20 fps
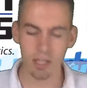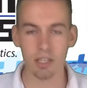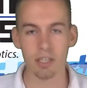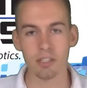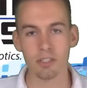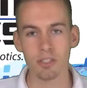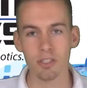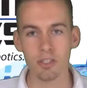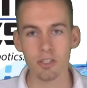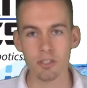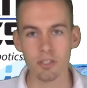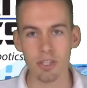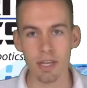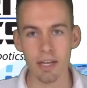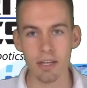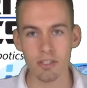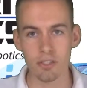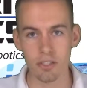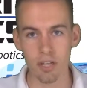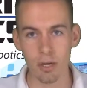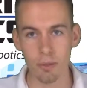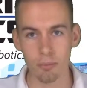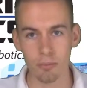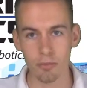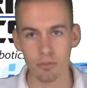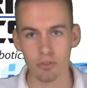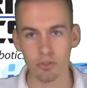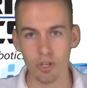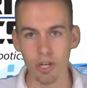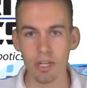it still stands
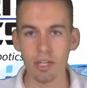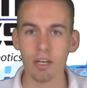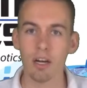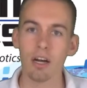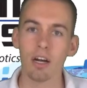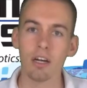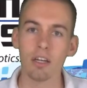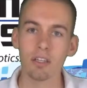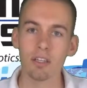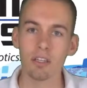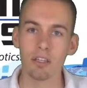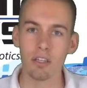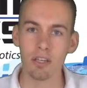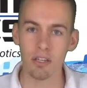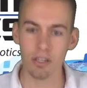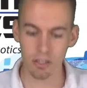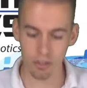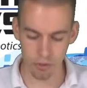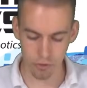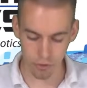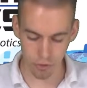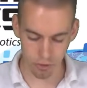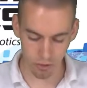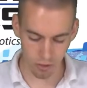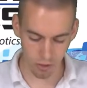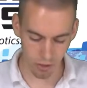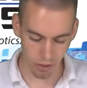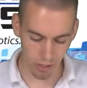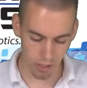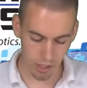up right on the
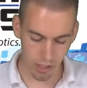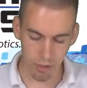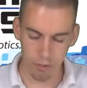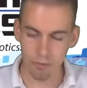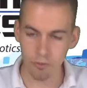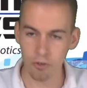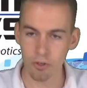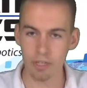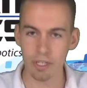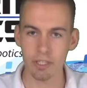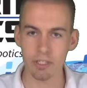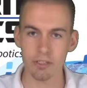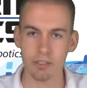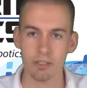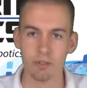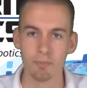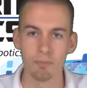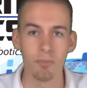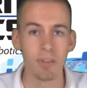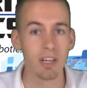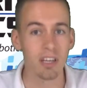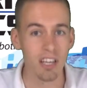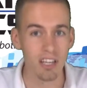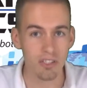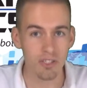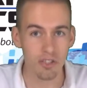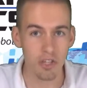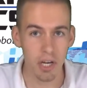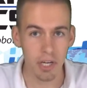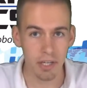controller footings.
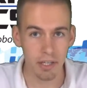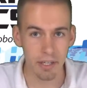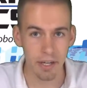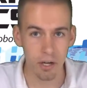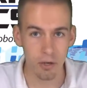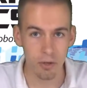Let's check it